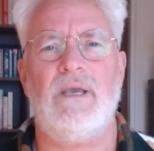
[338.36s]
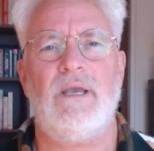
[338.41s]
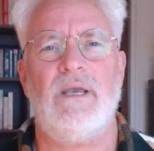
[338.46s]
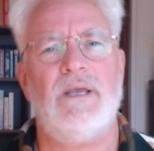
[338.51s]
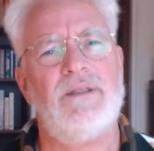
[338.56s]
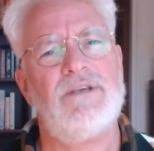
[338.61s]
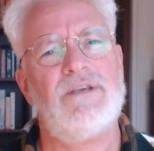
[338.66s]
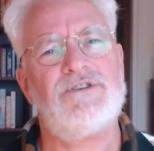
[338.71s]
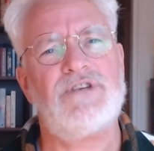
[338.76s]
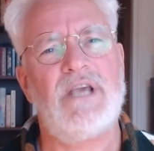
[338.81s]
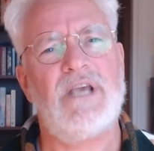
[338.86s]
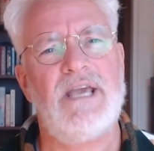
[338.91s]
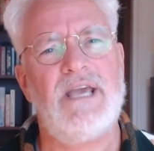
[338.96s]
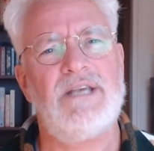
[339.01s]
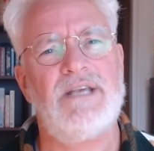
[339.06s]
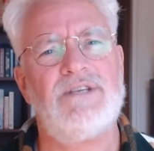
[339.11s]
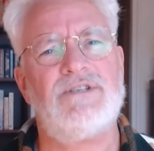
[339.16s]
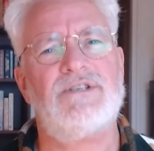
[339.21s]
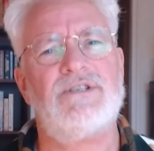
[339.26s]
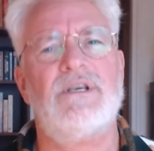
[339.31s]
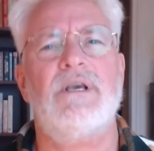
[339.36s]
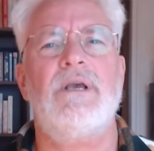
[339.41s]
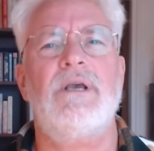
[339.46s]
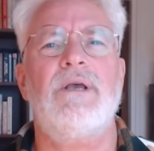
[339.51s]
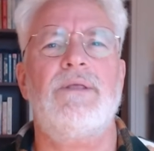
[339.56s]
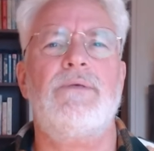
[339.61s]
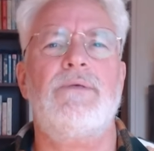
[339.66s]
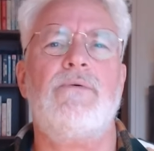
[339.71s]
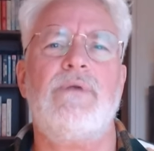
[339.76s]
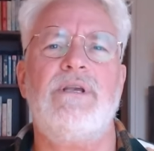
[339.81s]
In this case,
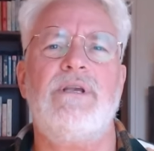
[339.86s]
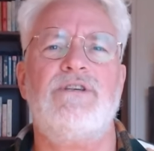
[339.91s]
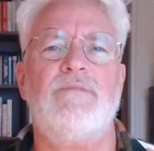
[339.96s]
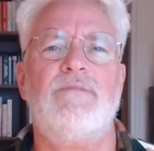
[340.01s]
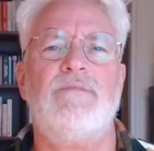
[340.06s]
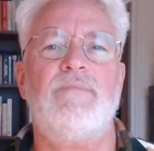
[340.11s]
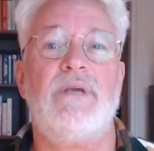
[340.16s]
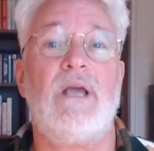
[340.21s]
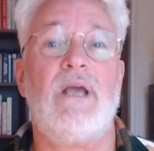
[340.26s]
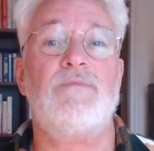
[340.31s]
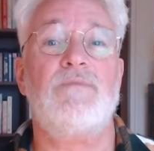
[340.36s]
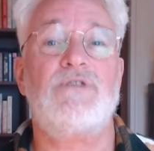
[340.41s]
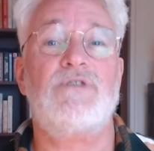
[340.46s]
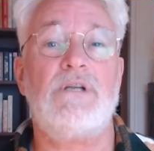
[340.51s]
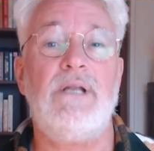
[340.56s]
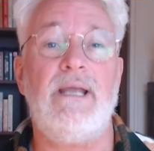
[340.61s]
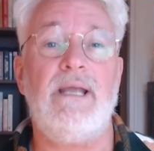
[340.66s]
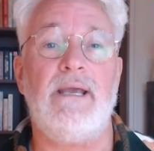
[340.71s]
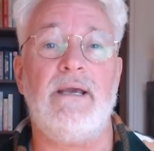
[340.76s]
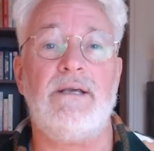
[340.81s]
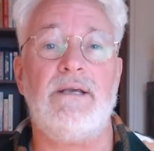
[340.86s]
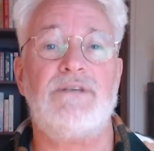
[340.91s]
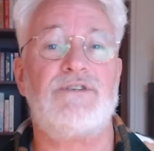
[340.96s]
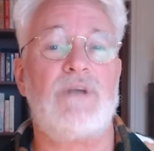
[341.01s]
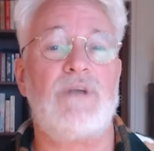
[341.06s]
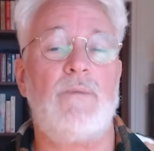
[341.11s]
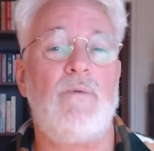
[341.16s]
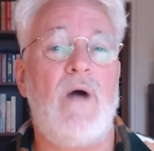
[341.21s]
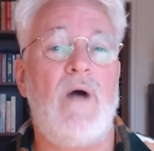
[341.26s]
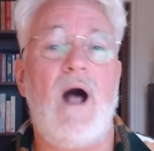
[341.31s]
the reason becomes clear
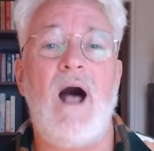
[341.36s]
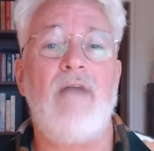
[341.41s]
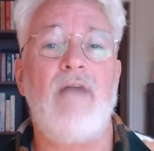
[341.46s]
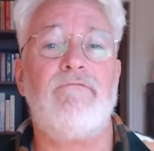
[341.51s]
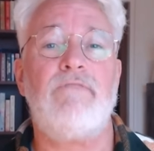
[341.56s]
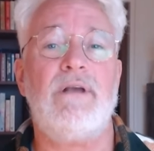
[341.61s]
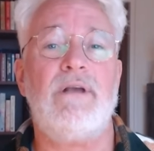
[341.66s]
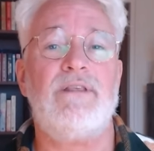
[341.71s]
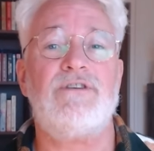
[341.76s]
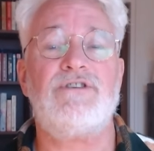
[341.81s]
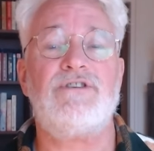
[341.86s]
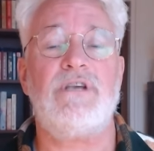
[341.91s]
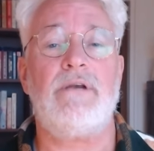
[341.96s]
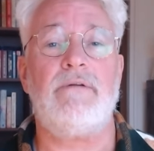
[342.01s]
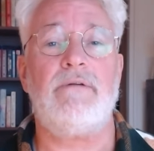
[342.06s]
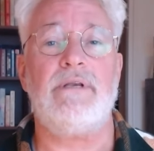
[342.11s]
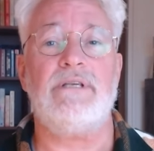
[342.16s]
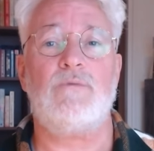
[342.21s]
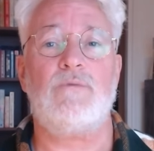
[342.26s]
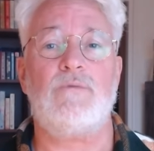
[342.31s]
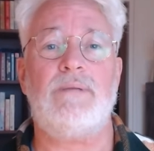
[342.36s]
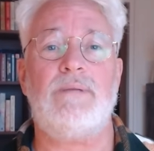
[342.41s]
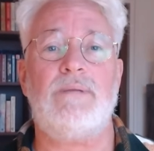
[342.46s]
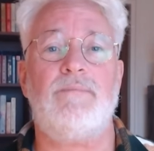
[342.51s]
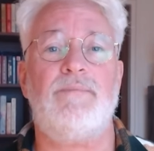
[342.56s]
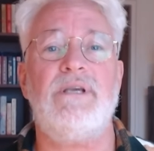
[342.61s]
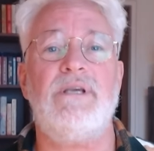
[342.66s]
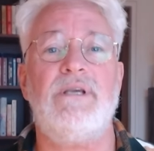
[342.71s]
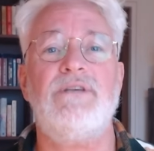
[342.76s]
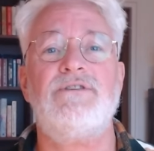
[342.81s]
somewhere halfway the series, when
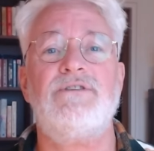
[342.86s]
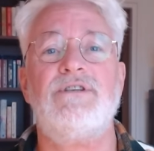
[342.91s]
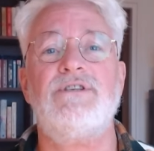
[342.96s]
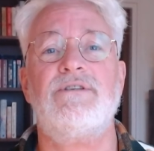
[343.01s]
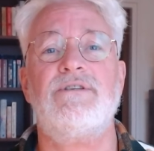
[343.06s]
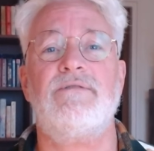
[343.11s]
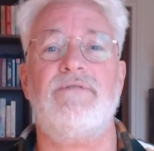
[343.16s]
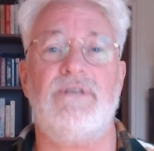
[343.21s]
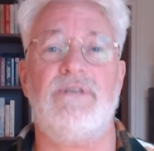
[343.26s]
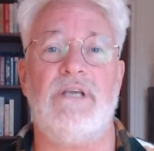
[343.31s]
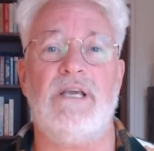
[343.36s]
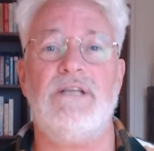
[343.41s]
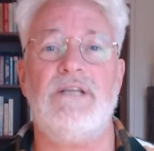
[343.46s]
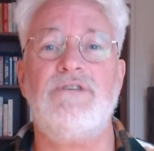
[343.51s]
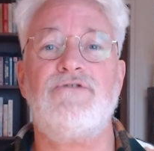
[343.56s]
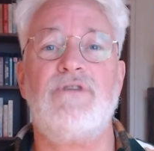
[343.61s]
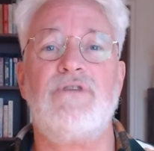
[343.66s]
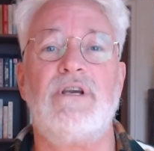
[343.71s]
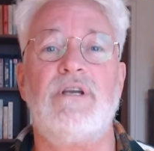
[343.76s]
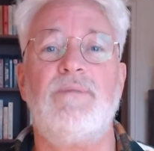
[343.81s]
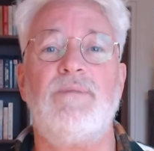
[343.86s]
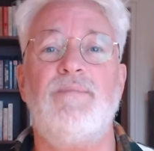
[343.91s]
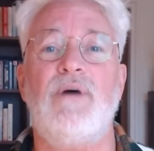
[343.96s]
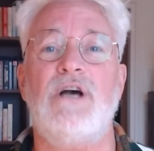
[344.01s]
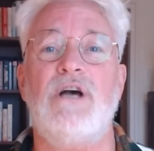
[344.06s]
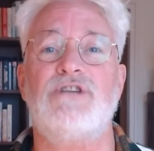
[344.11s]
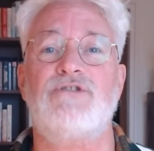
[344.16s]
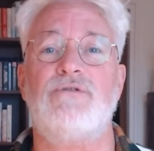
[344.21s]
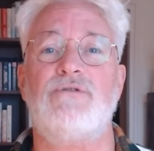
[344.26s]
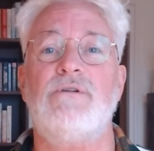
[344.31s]
pieces of the intricate
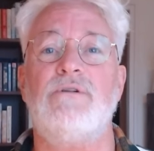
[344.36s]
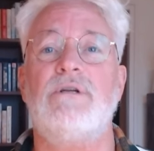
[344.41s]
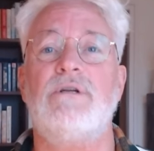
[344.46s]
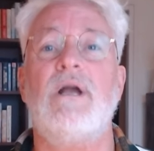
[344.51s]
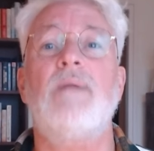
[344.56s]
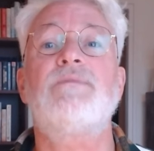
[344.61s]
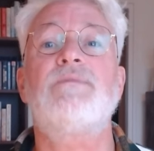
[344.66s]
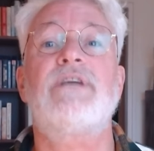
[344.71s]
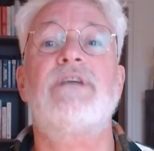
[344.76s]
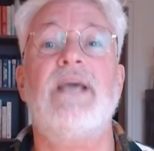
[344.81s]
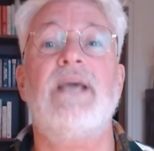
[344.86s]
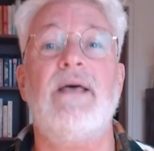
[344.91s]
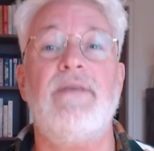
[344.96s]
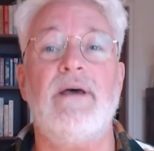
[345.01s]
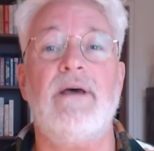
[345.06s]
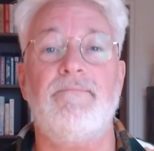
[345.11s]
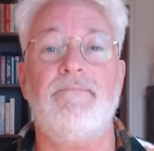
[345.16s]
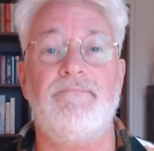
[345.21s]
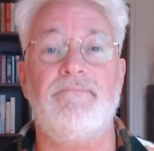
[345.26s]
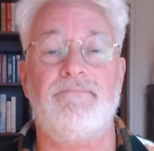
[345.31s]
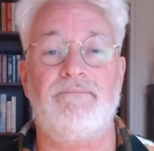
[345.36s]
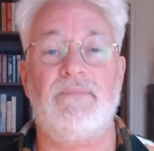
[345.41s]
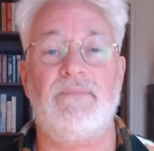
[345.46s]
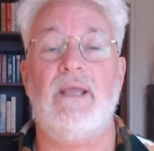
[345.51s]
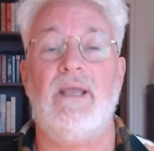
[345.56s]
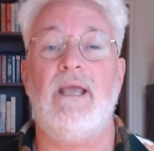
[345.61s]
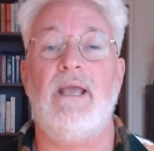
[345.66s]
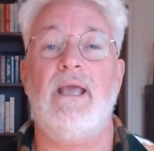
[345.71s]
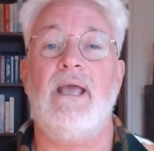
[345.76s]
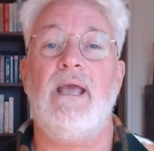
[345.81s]
puzzle come together.
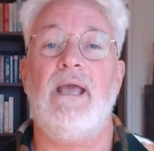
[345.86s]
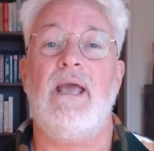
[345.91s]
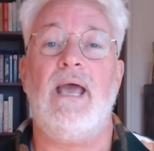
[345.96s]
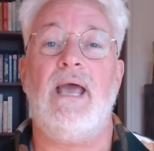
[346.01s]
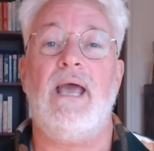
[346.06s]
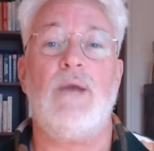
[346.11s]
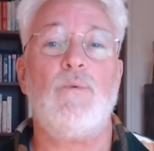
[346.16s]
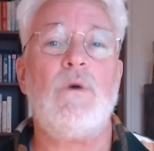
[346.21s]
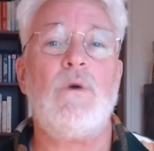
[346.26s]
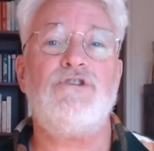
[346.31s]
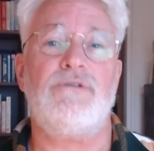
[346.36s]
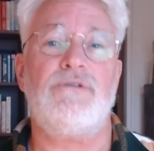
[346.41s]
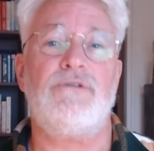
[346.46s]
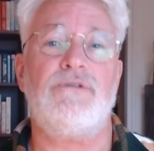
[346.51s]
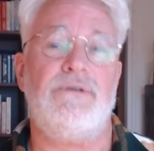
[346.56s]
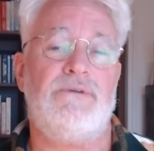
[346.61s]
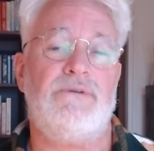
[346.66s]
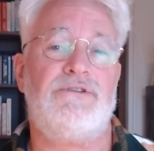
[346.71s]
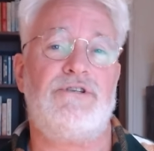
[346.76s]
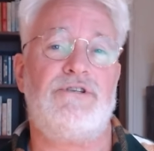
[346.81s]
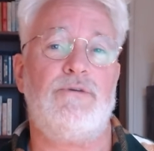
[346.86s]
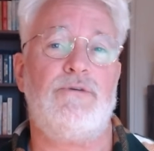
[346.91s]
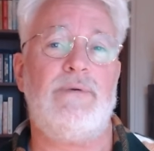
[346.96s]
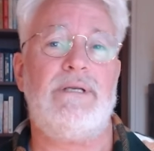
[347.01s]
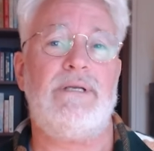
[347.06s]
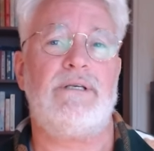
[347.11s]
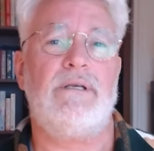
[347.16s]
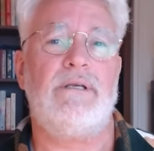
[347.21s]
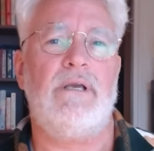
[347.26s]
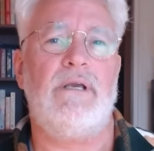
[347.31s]
And once you're used to
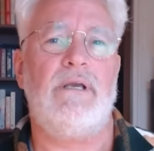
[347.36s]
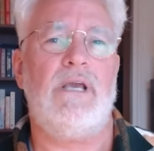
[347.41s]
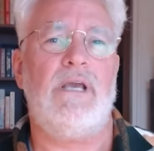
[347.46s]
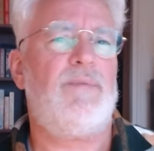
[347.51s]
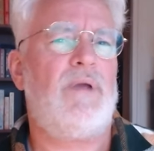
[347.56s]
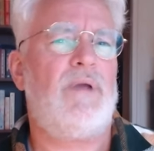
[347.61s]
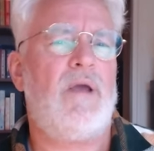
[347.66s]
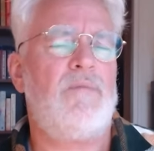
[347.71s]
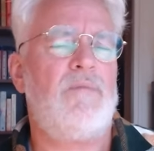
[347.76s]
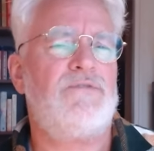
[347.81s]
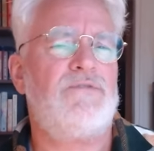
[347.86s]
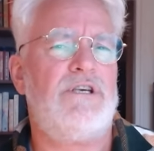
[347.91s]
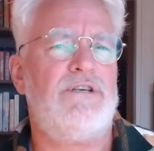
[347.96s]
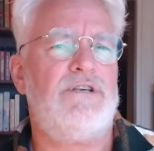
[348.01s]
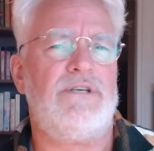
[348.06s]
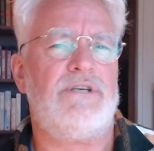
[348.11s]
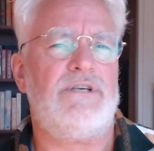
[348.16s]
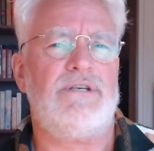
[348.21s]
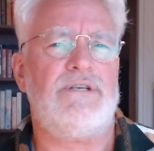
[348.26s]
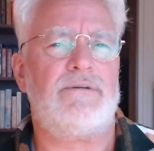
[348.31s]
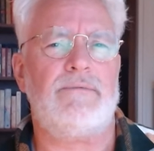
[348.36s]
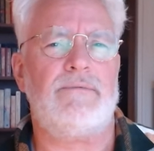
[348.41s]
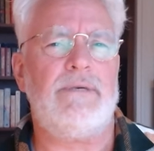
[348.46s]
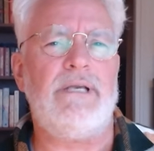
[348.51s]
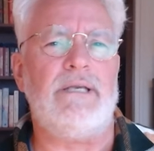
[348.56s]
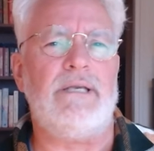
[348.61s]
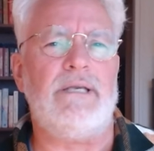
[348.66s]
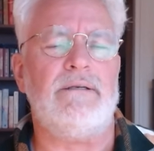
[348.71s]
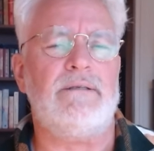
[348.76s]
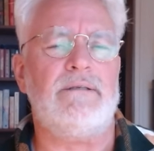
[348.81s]
it, it becomes easy to
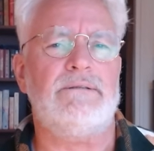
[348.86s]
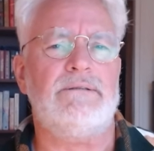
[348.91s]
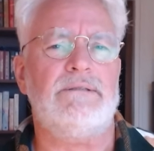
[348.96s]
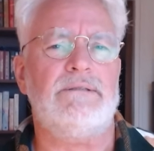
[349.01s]
read.